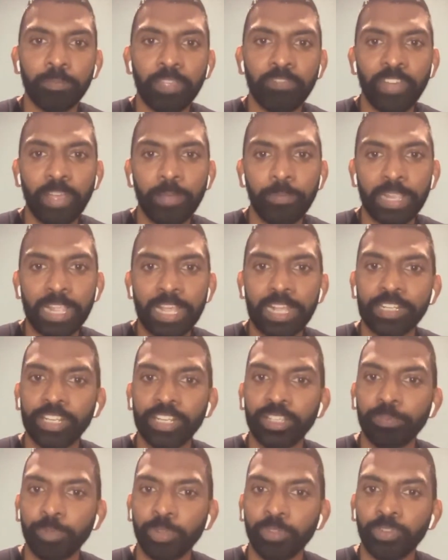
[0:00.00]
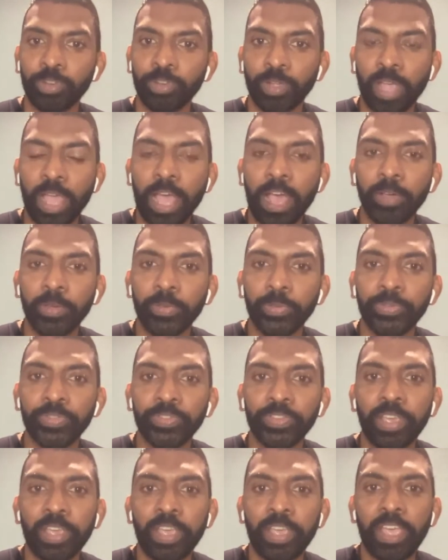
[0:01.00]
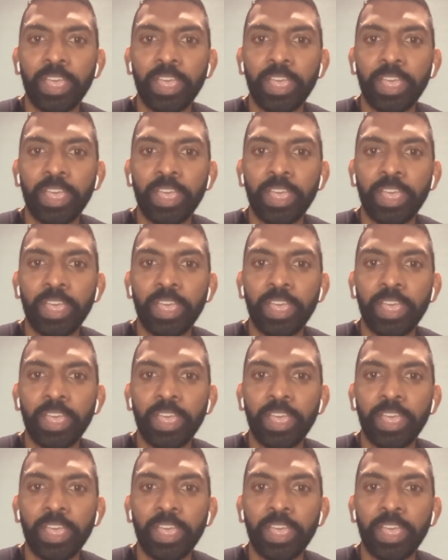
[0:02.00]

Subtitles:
My family had just moved to a house,